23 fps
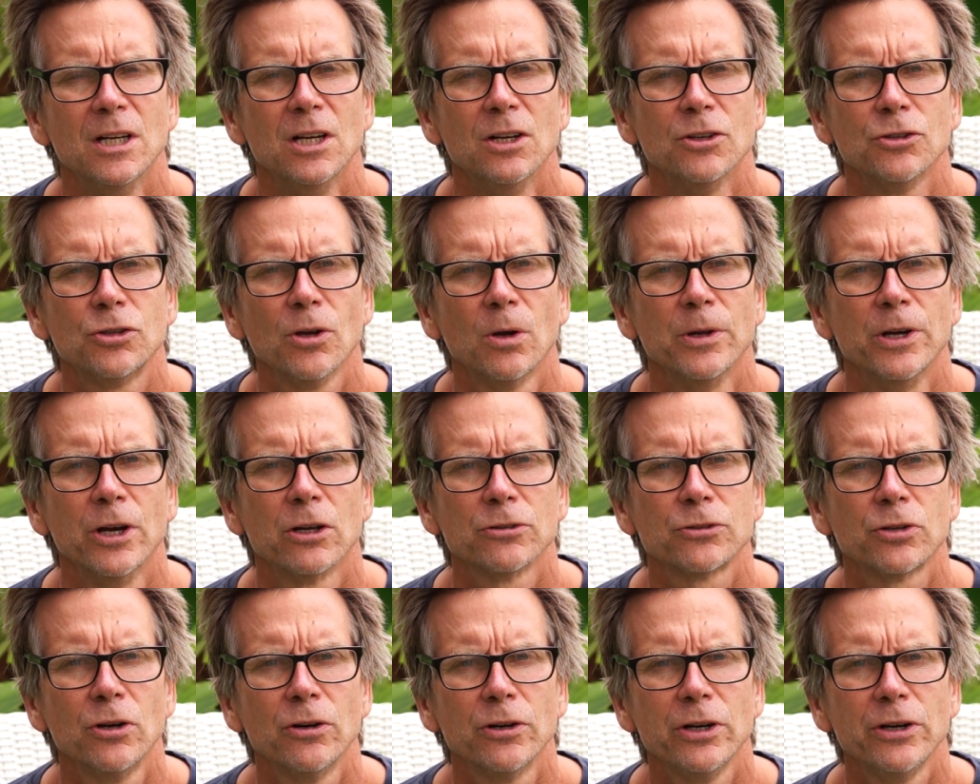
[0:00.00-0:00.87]
So an
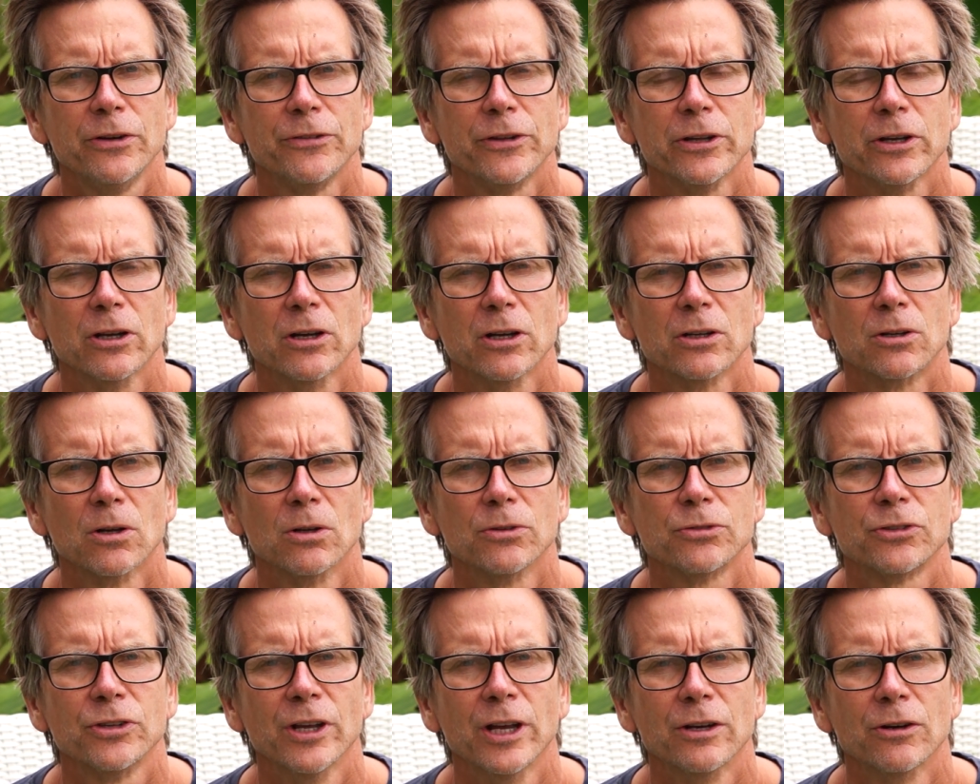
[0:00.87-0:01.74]
alternative to the
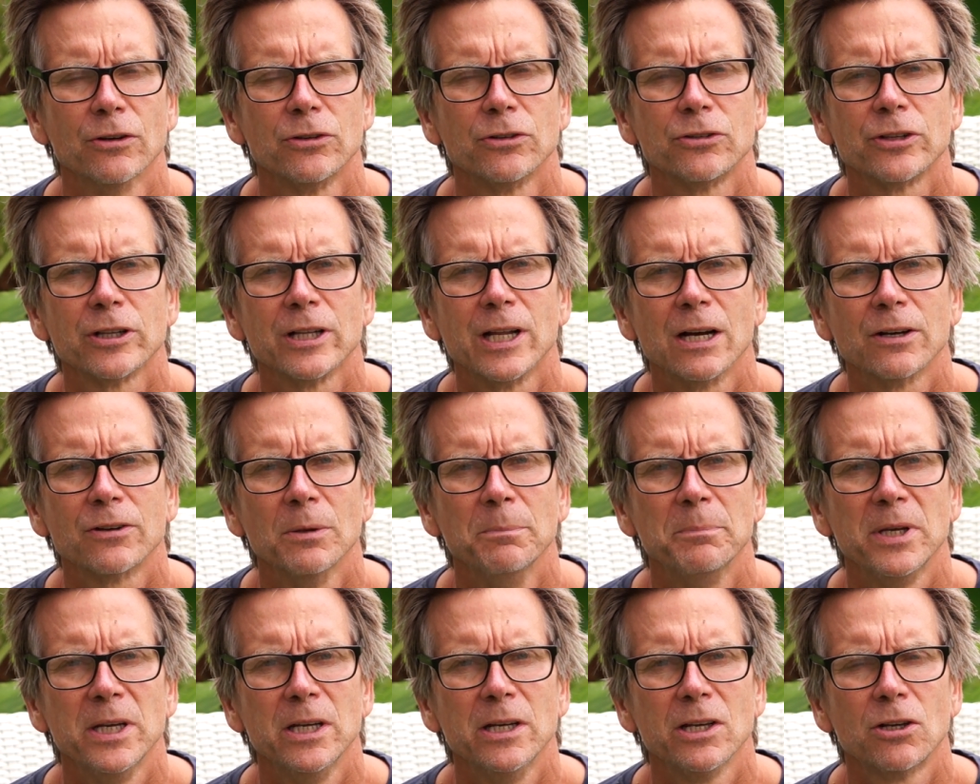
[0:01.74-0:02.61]
gold standard is to allow
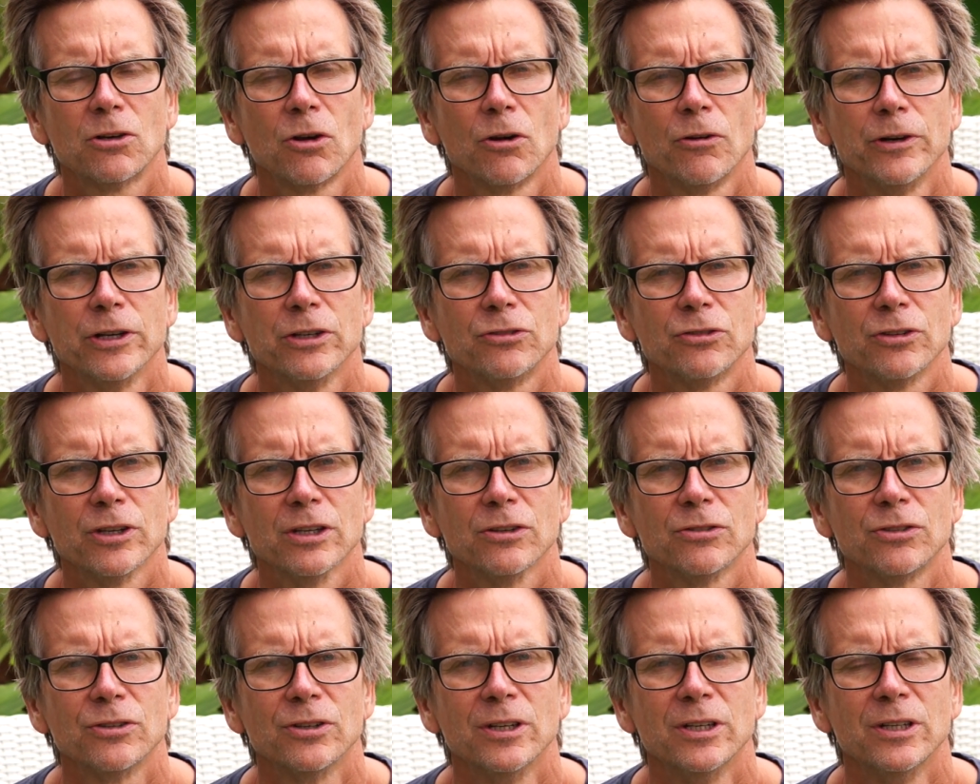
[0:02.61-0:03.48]
competing
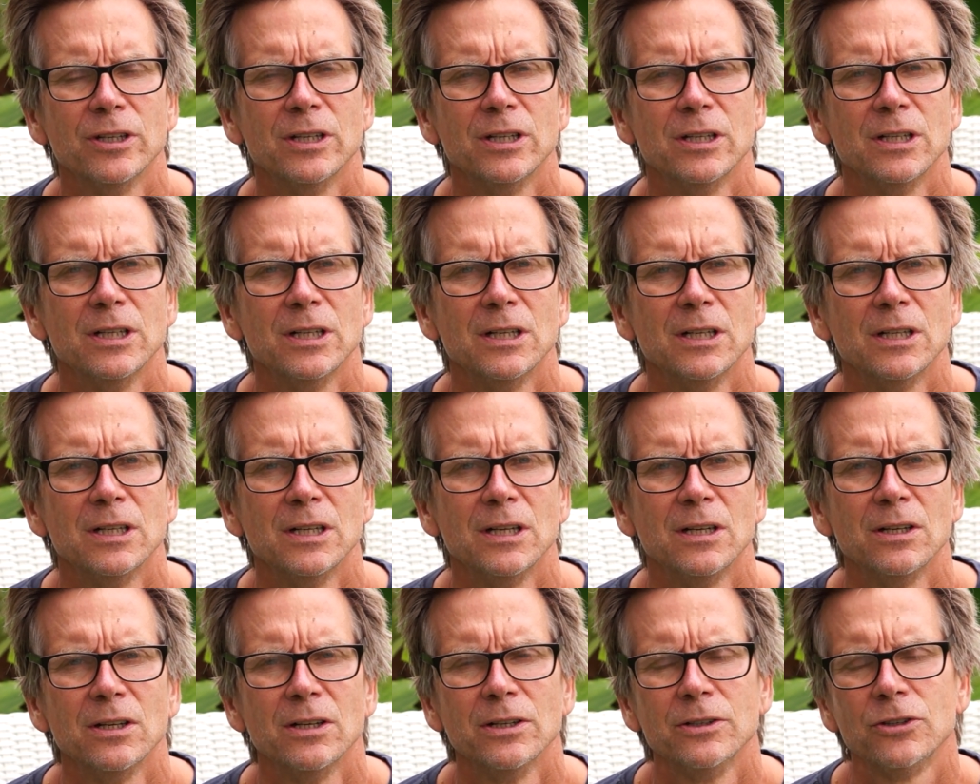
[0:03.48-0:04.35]
currencies.
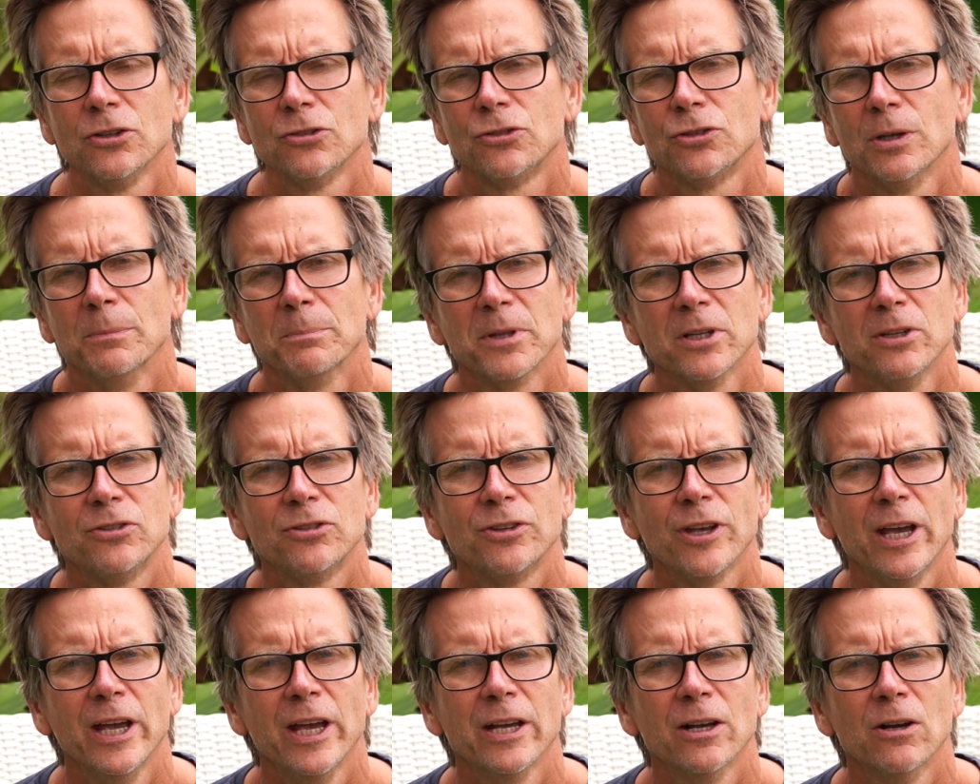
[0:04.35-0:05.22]
Just simply
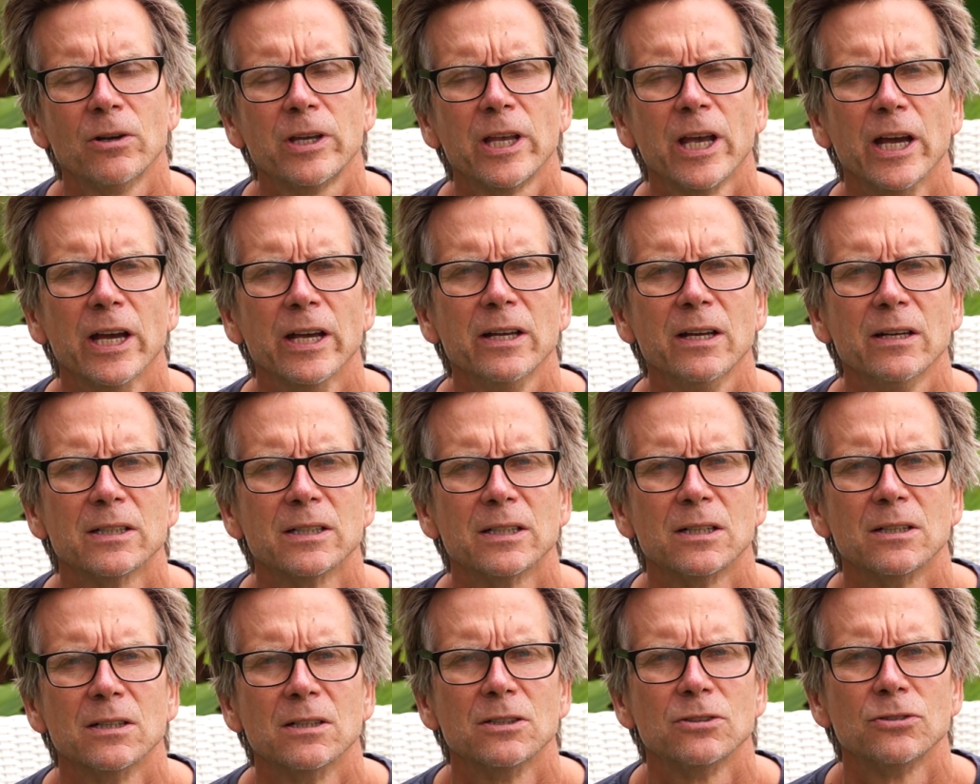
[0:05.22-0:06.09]
saying, okay,
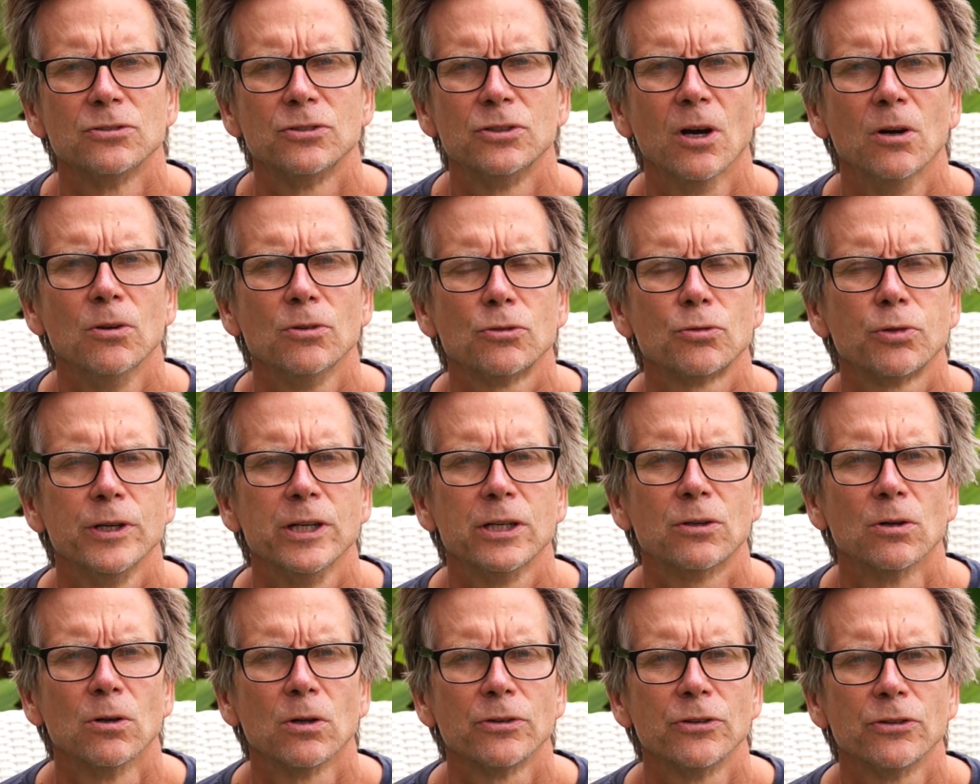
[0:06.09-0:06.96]
don't
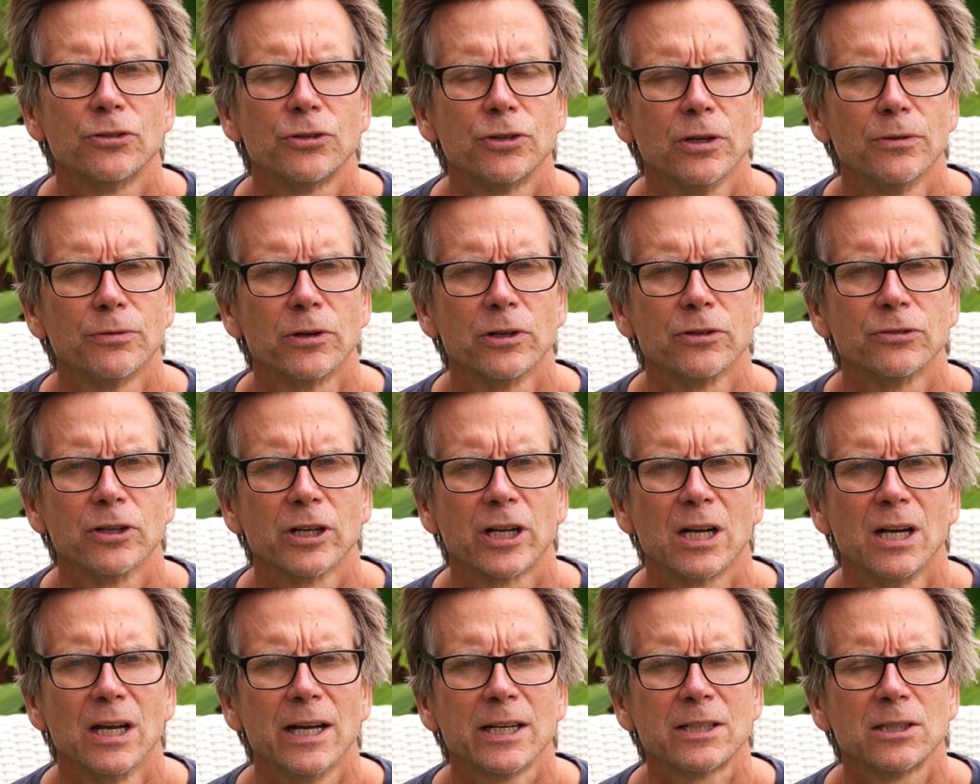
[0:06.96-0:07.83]
treat gold and silver as a
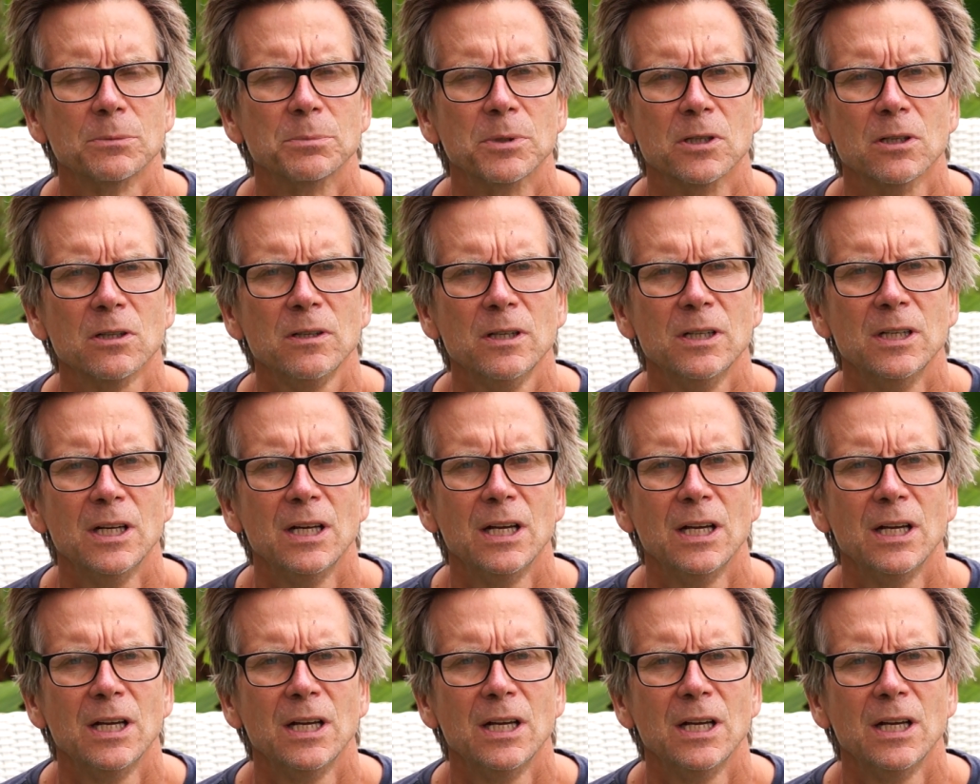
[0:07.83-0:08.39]
collectible,